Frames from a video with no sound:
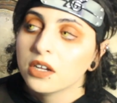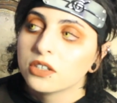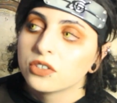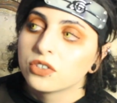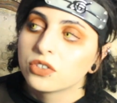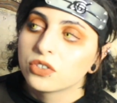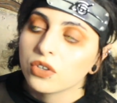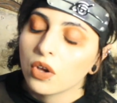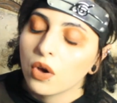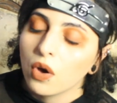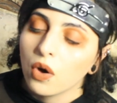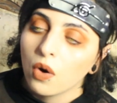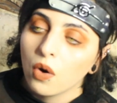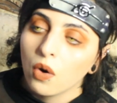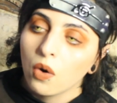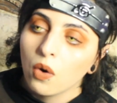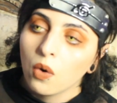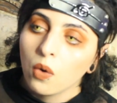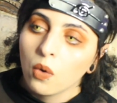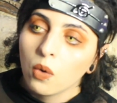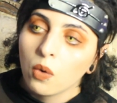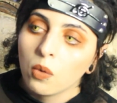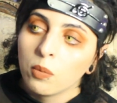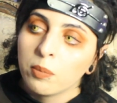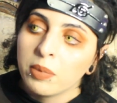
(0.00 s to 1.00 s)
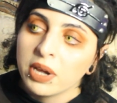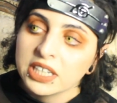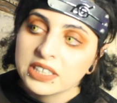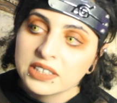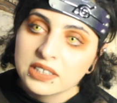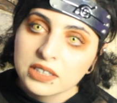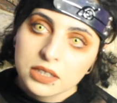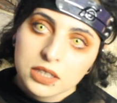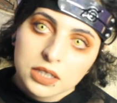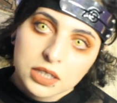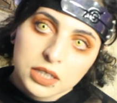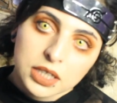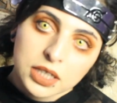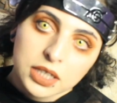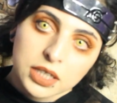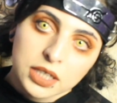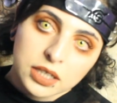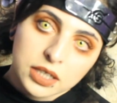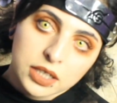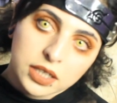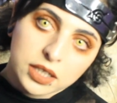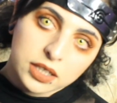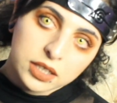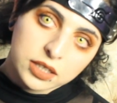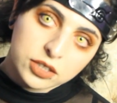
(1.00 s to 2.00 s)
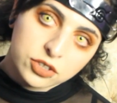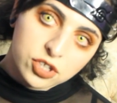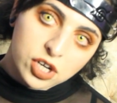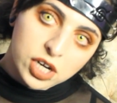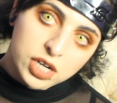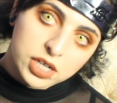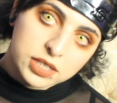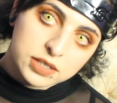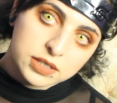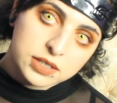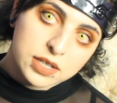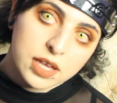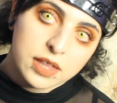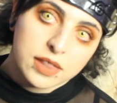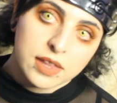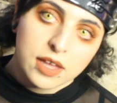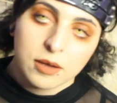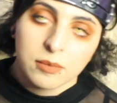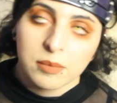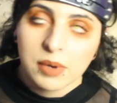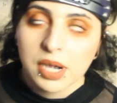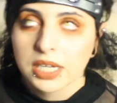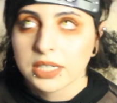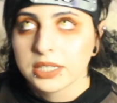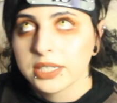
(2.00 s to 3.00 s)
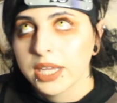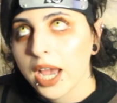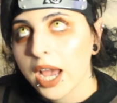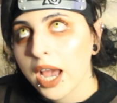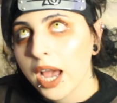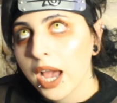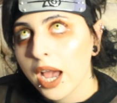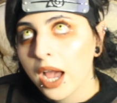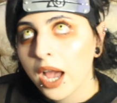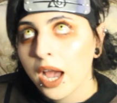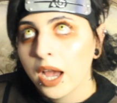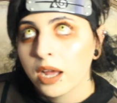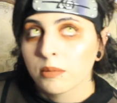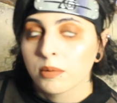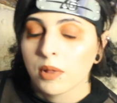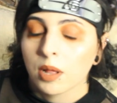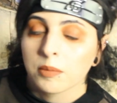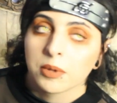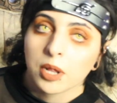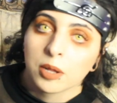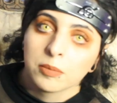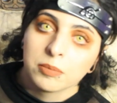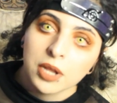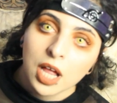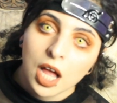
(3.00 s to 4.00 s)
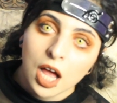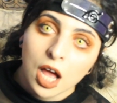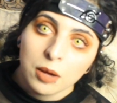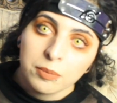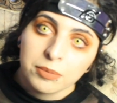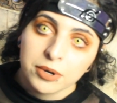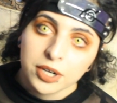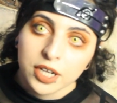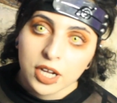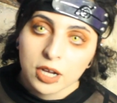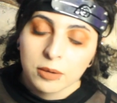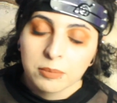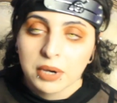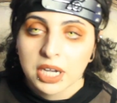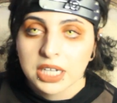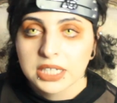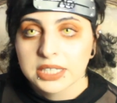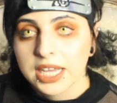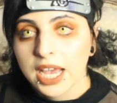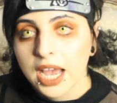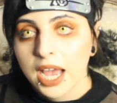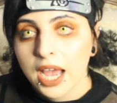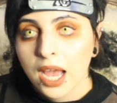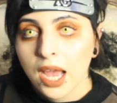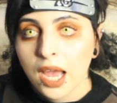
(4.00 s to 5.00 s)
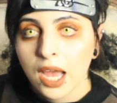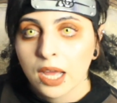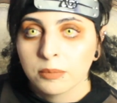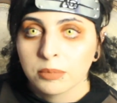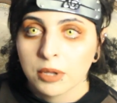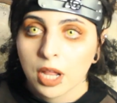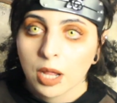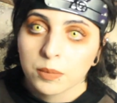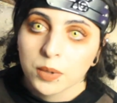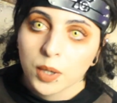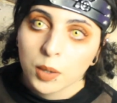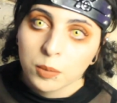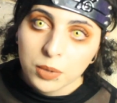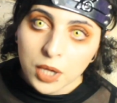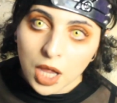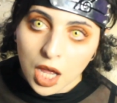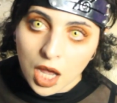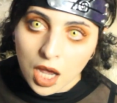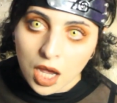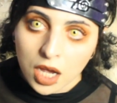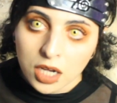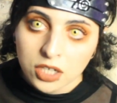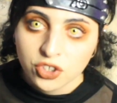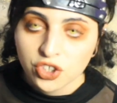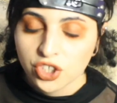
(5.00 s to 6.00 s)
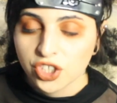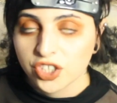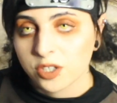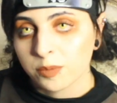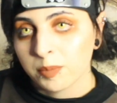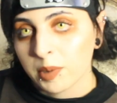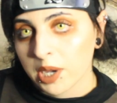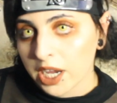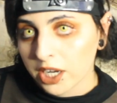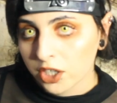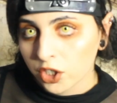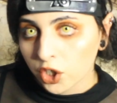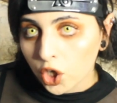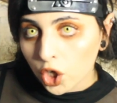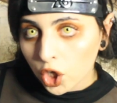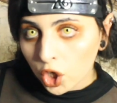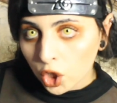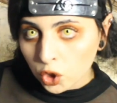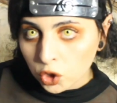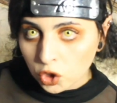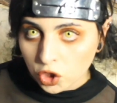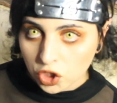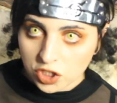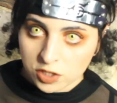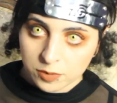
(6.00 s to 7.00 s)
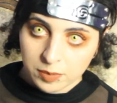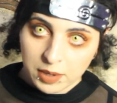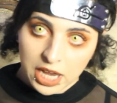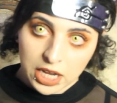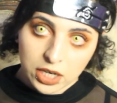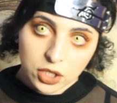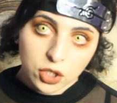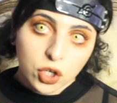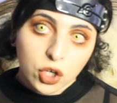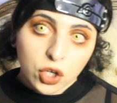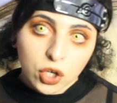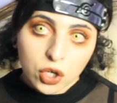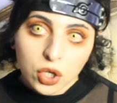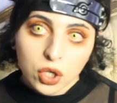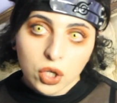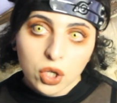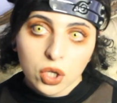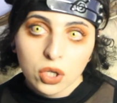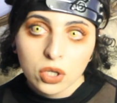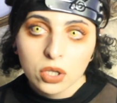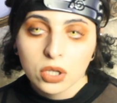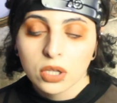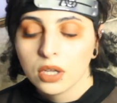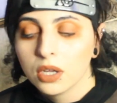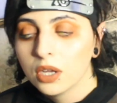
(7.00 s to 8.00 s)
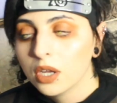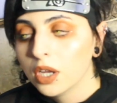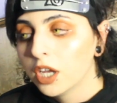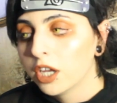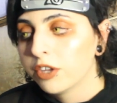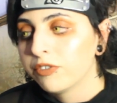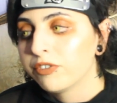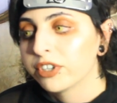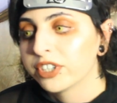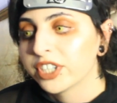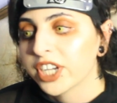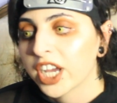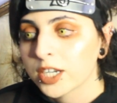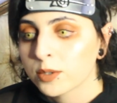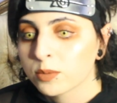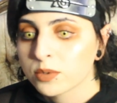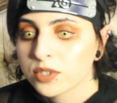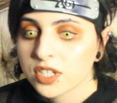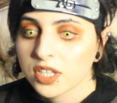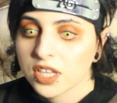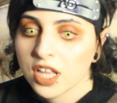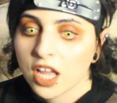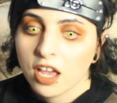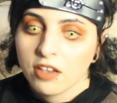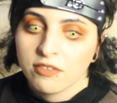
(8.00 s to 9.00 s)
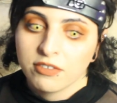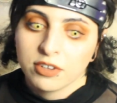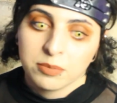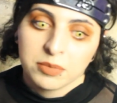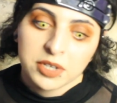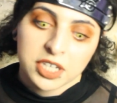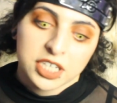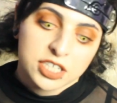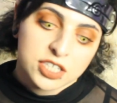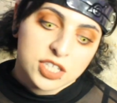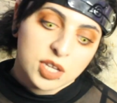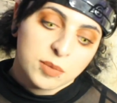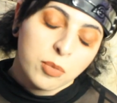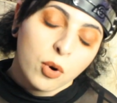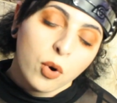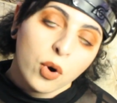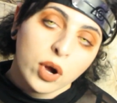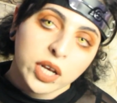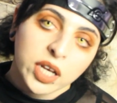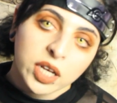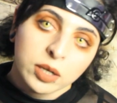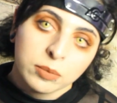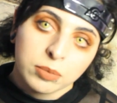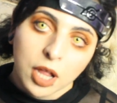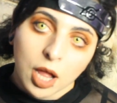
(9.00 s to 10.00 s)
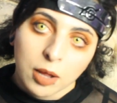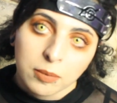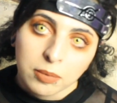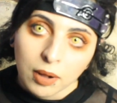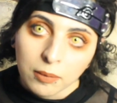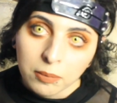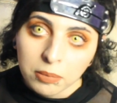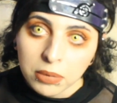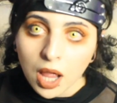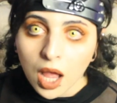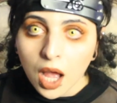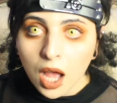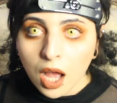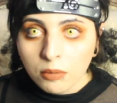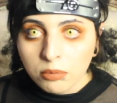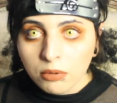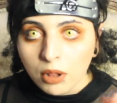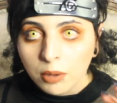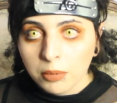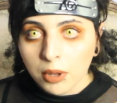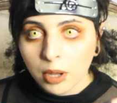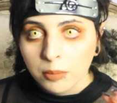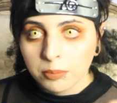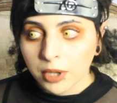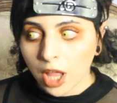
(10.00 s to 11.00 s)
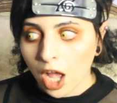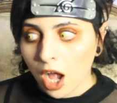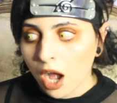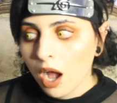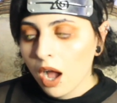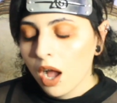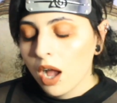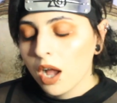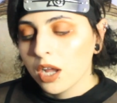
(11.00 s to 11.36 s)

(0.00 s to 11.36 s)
So basically, he tried to say that my dad, blah blah blah, bring up my dad, blah blah blah, she's a bad girl, she's a bad girl, if your dad was alive he'd be disappointed, blah blah blah, blah blah blah.